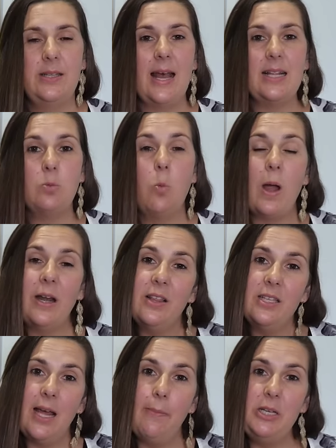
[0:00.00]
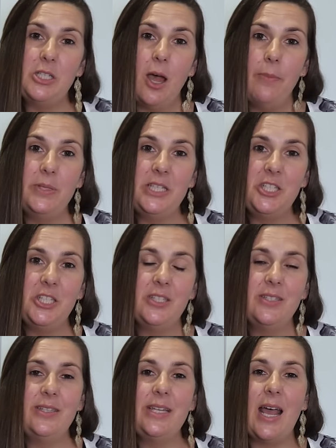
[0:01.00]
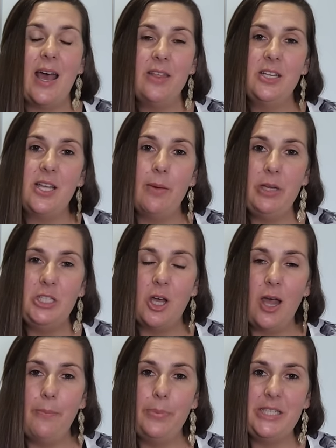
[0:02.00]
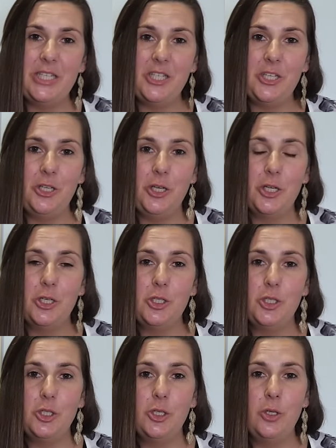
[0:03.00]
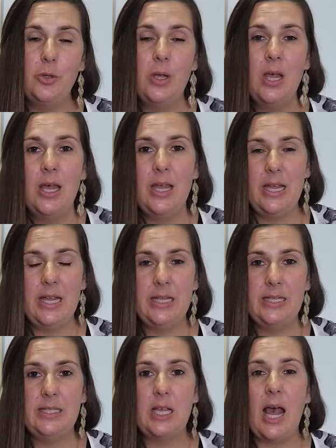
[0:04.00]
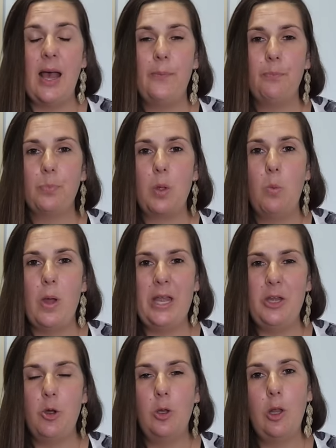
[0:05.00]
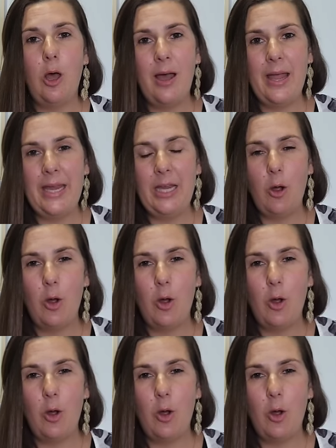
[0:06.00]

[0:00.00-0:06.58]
that's one of the tummy time positions. The other tummy time position you can do is when you're lying